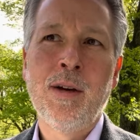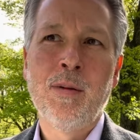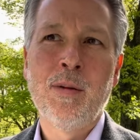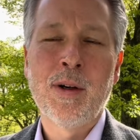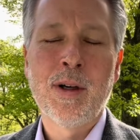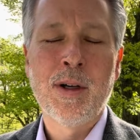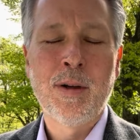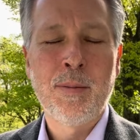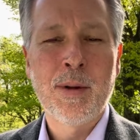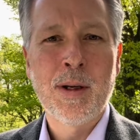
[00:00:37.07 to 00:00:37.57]
we're
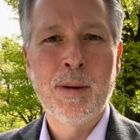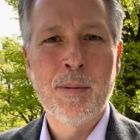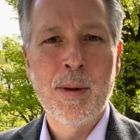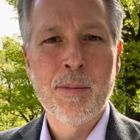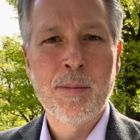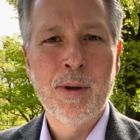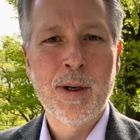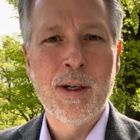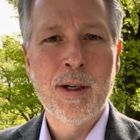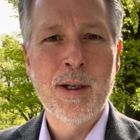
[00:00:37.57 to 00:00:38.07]
going to be
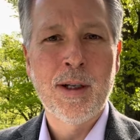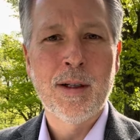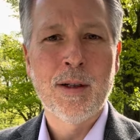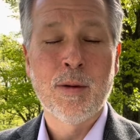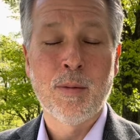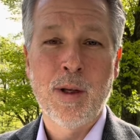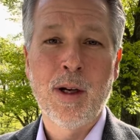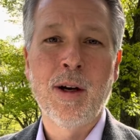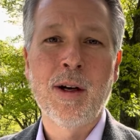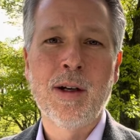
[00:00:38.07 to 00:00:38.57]
commemorating, or
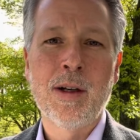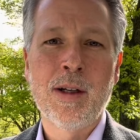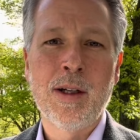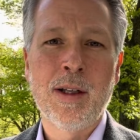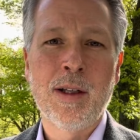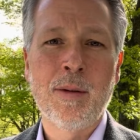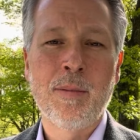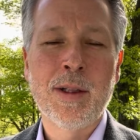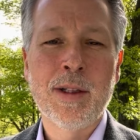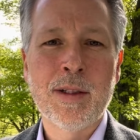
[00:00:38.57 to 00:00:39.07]
we are
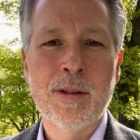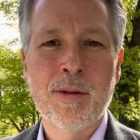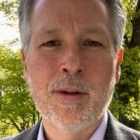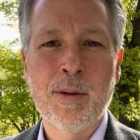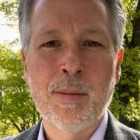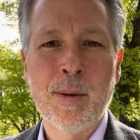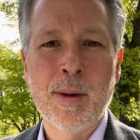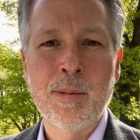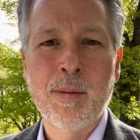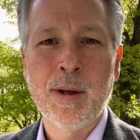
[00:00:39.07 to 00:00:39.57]
in the midst of
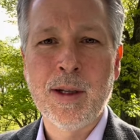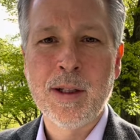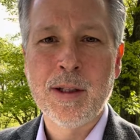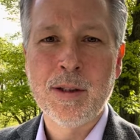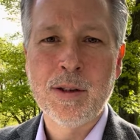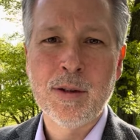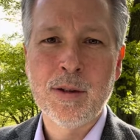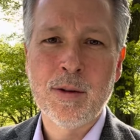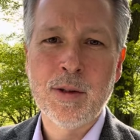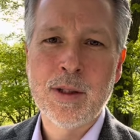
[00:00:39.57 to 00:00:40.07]
commemorating
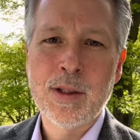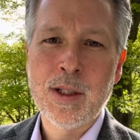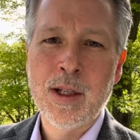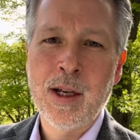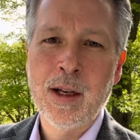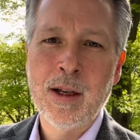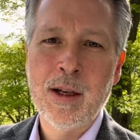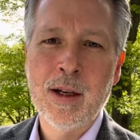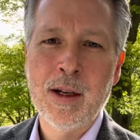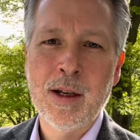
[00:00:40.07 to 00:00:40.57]
Jewish
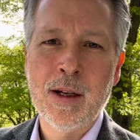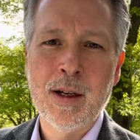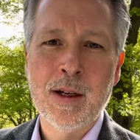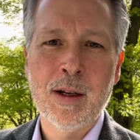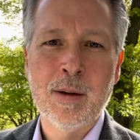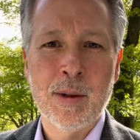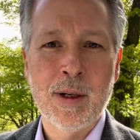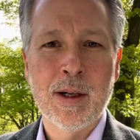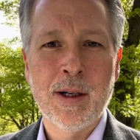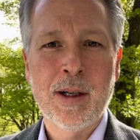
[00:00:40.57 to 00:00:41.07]
uh,
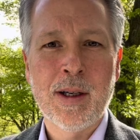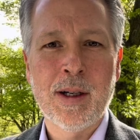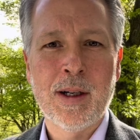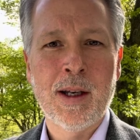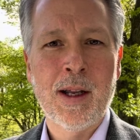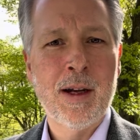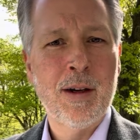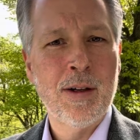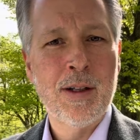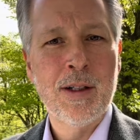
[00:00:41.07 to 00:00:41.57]
American
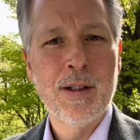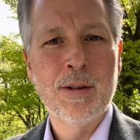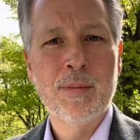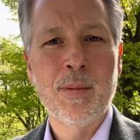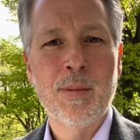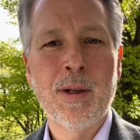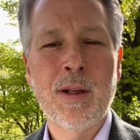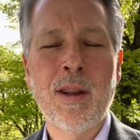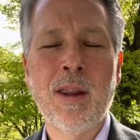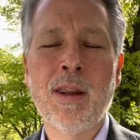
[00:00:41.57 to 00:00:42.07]
Heritage
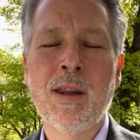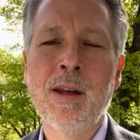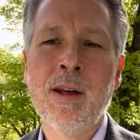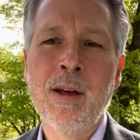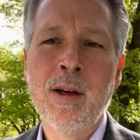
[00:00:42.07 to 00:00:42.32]
Month.